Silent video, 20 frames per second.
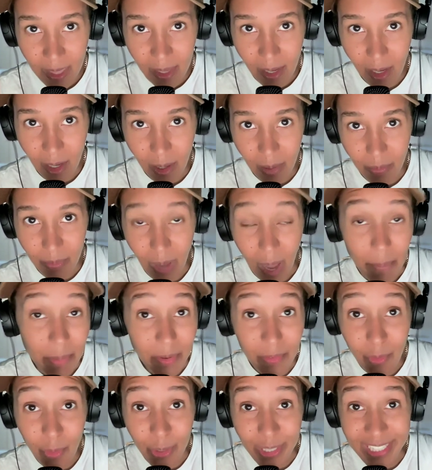I'll be
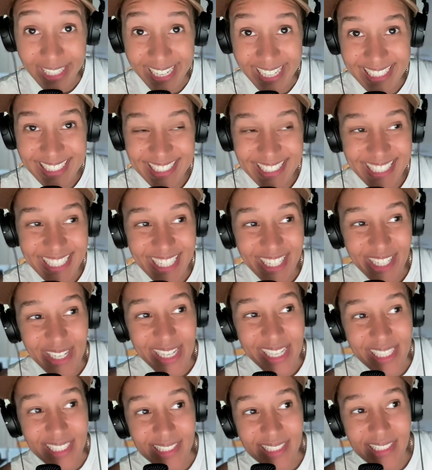40 next year,
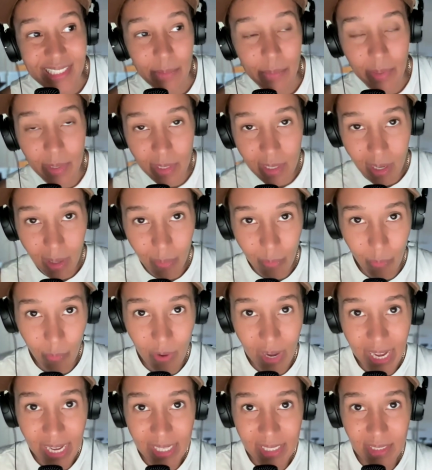is become
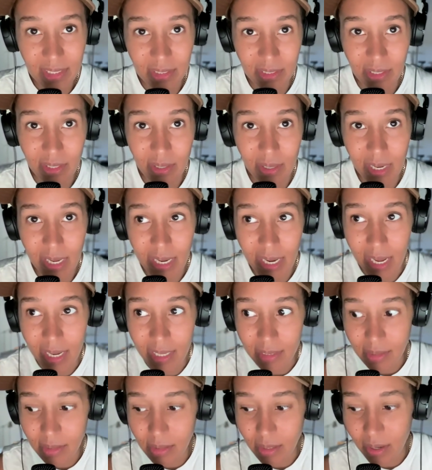wiser. And
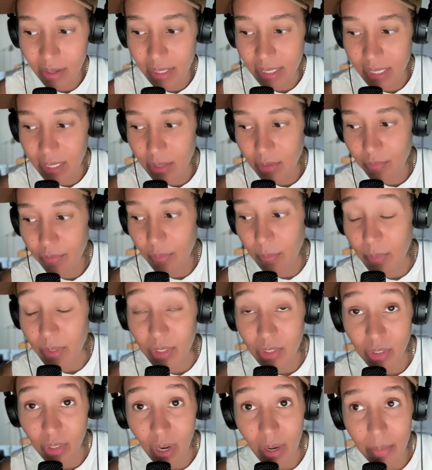I started from the
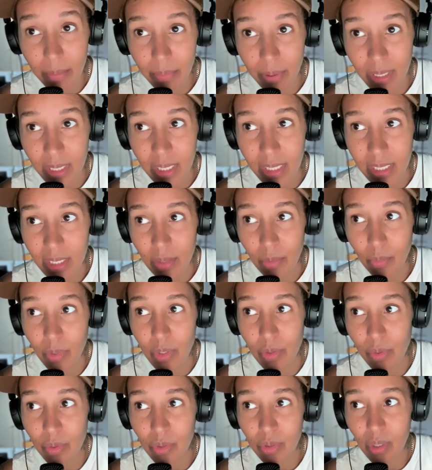start button.
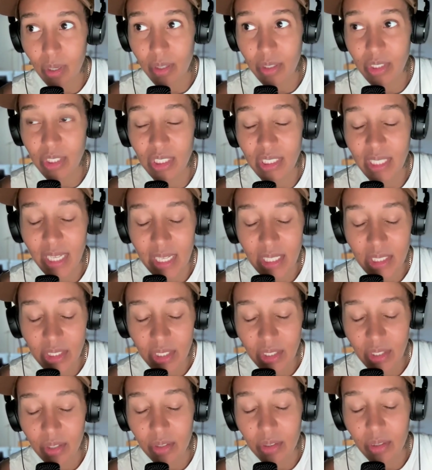When you start
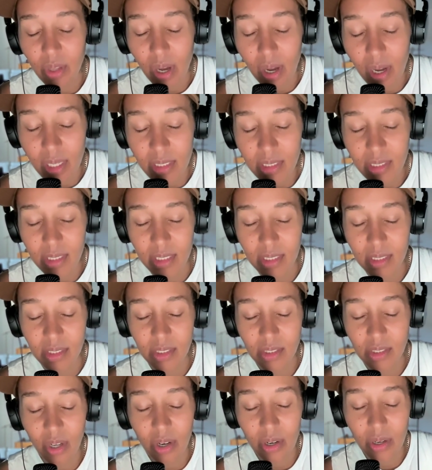changing your thoughts and
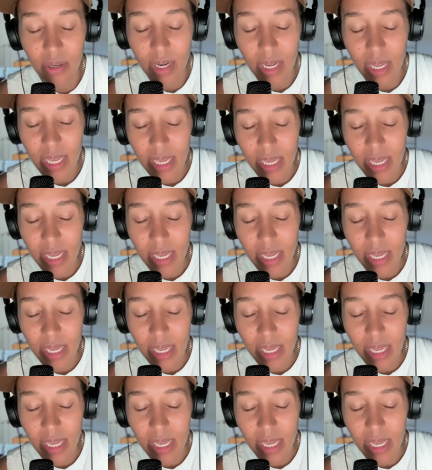start